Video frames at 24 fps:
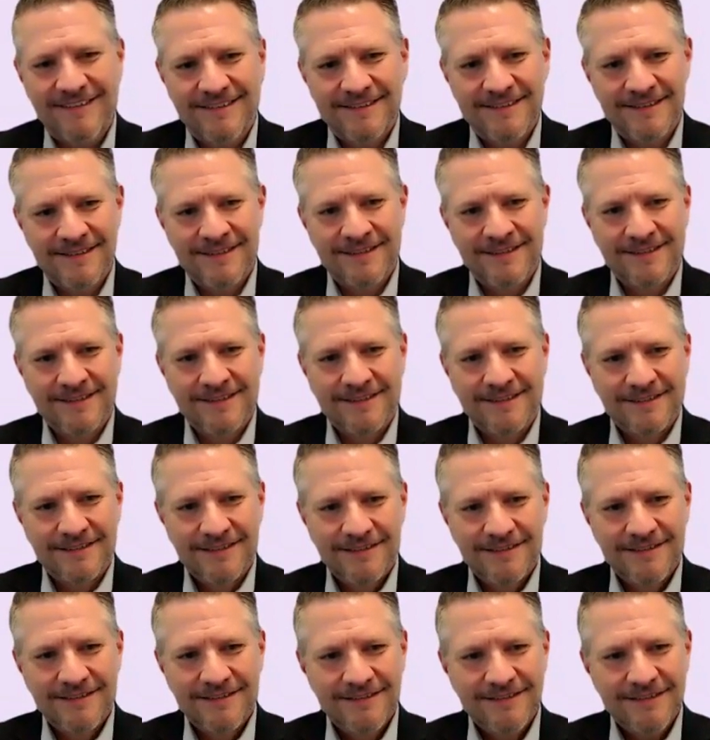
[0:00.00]

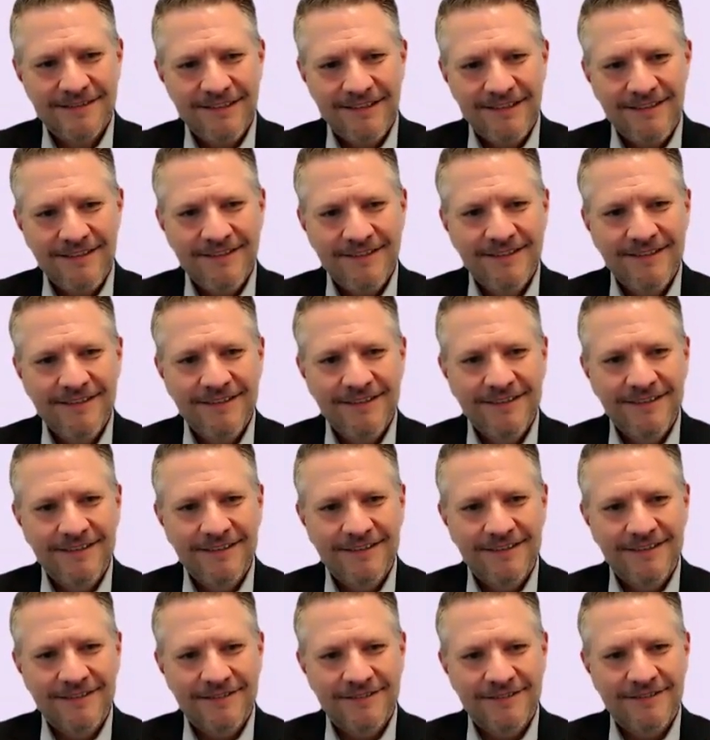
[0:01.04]

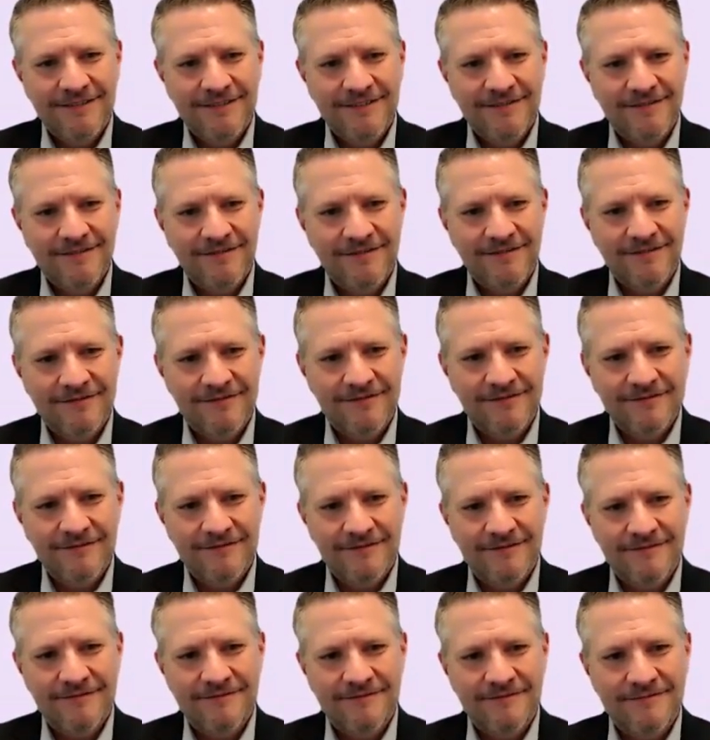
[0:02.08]

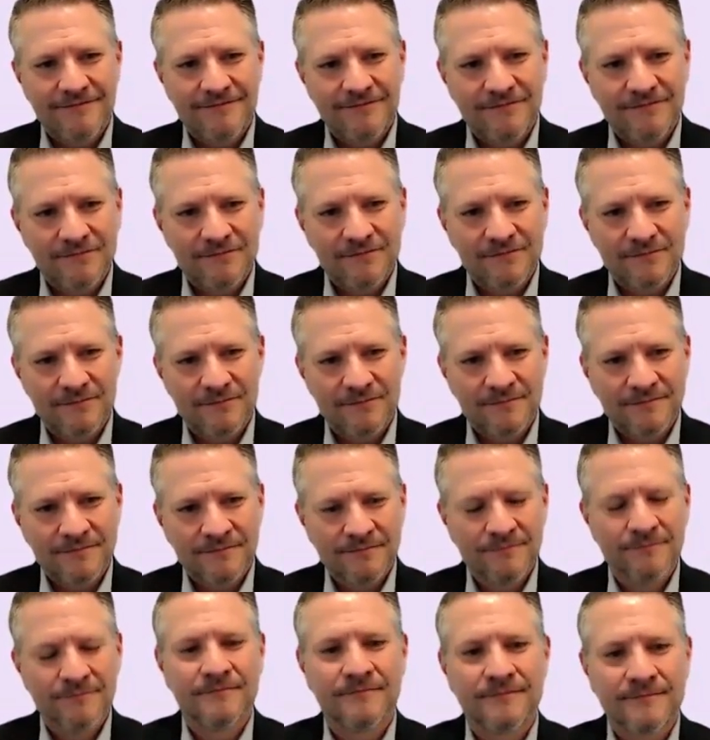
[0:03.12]

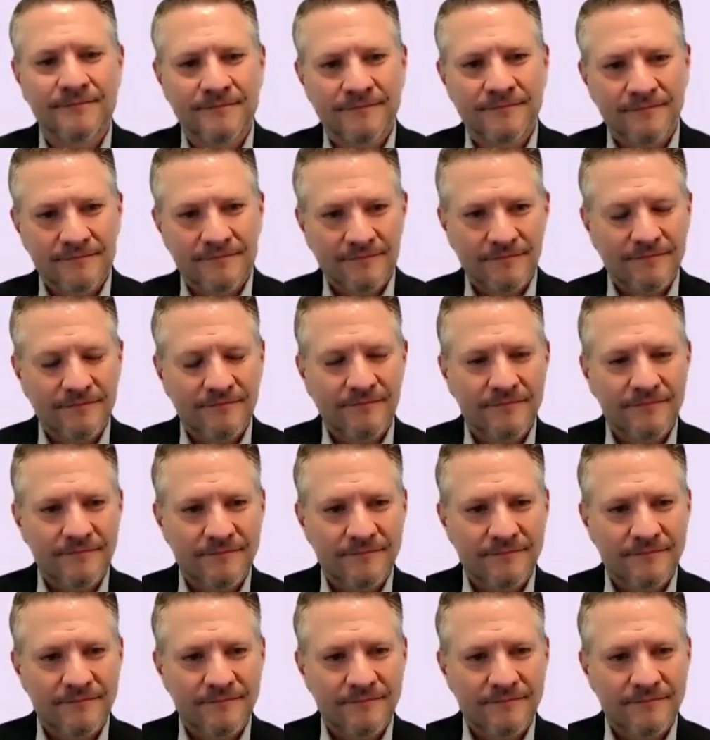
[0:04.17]
(not speaking)